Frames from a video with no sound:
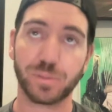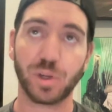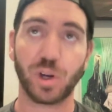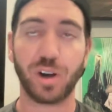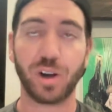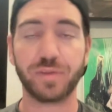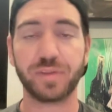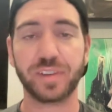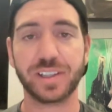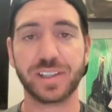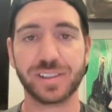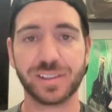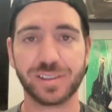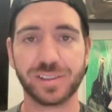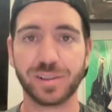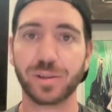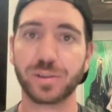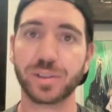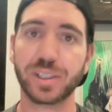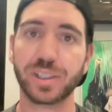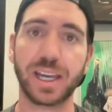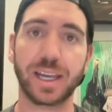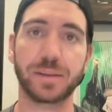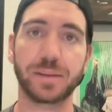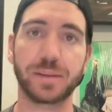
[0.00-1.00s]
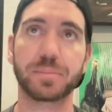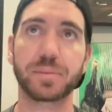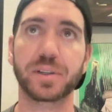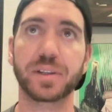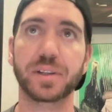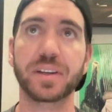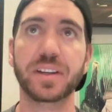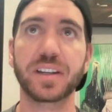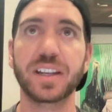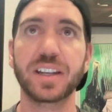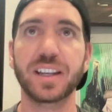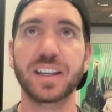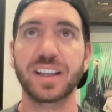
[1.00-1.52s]
Offense, okay.
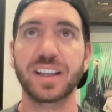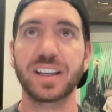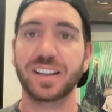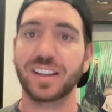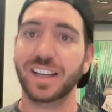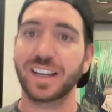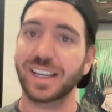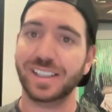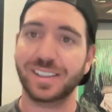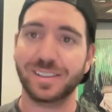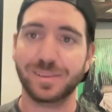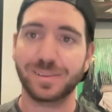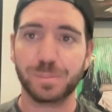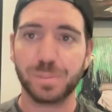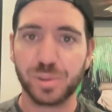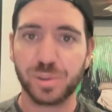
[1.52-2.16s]
But like